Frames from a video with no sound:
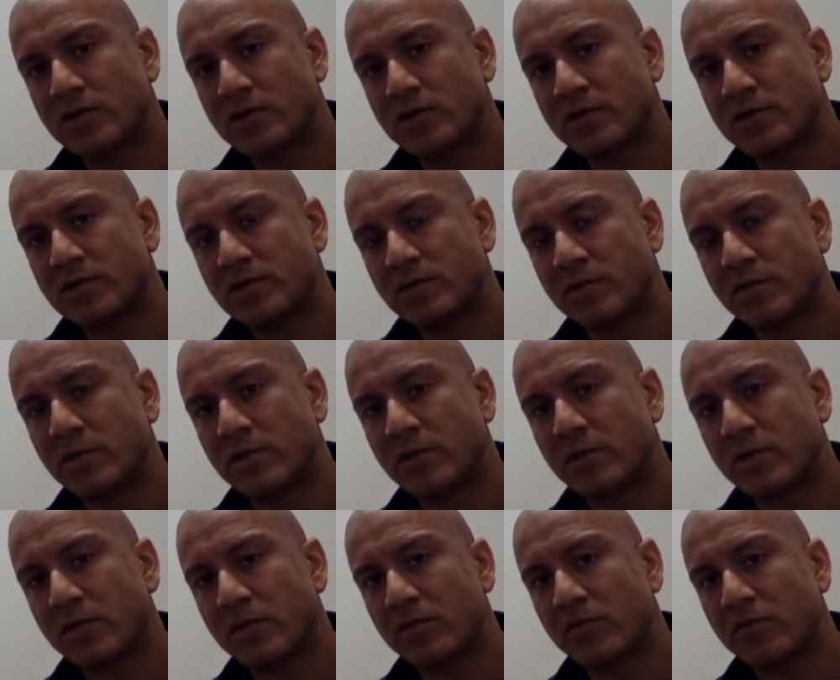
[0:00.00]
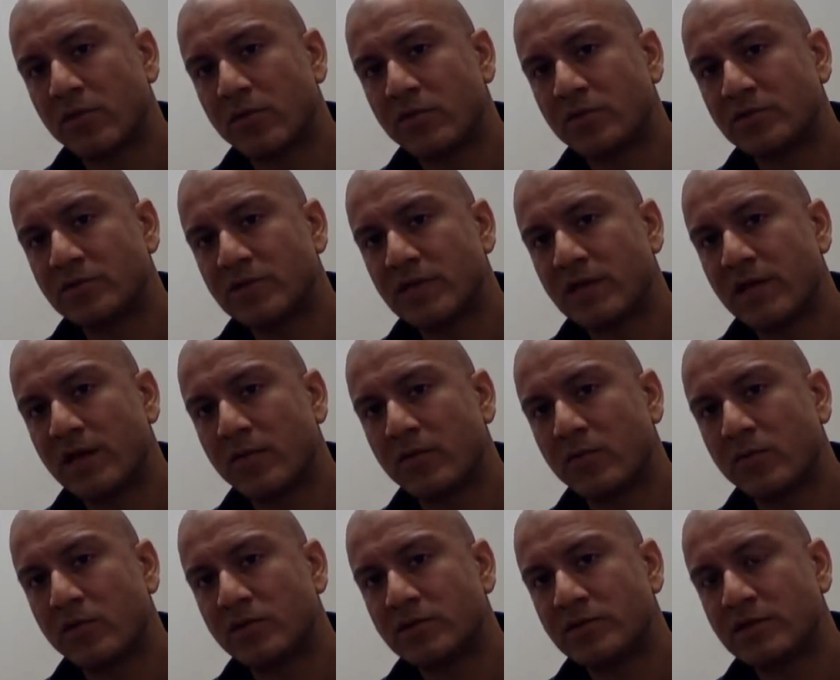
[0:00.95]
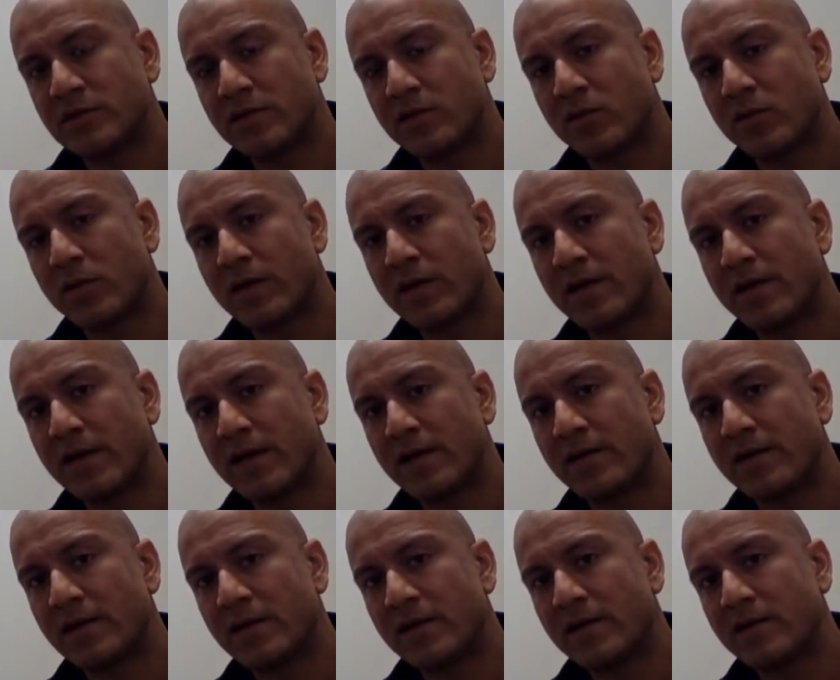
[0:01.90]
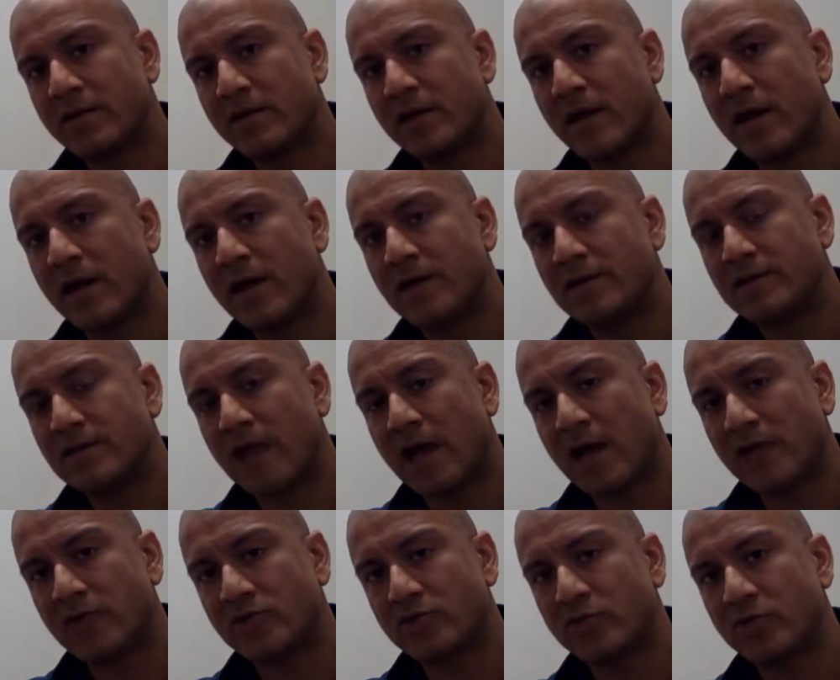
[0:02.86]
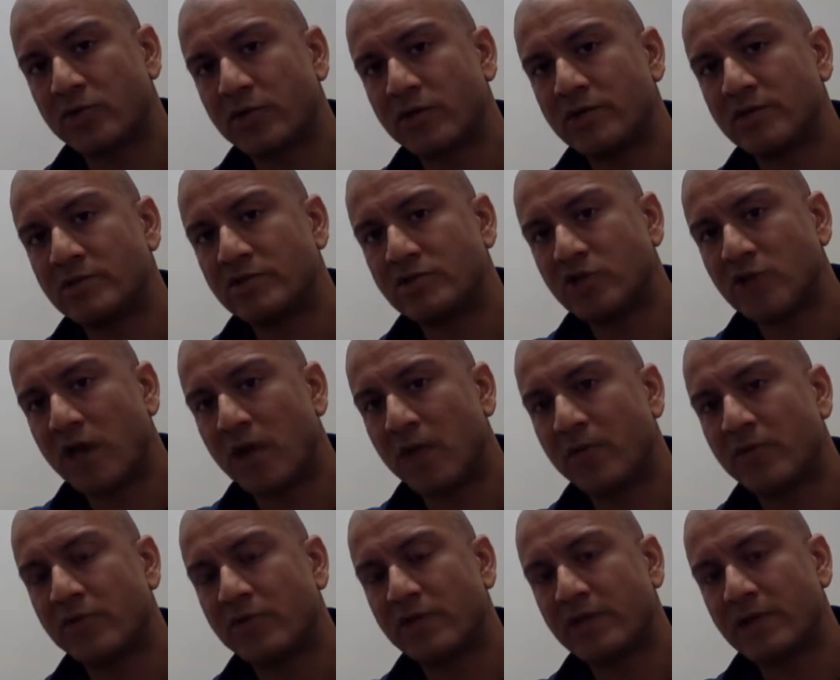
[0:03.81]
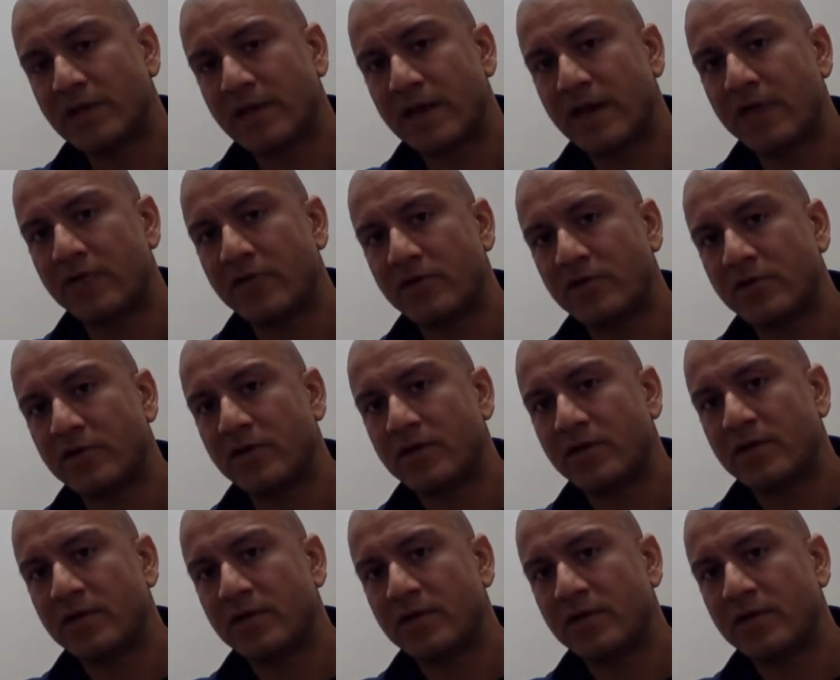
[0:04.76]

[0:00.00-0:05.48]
this ability to be able to represent numbers in a way that ties algebra and geometry together.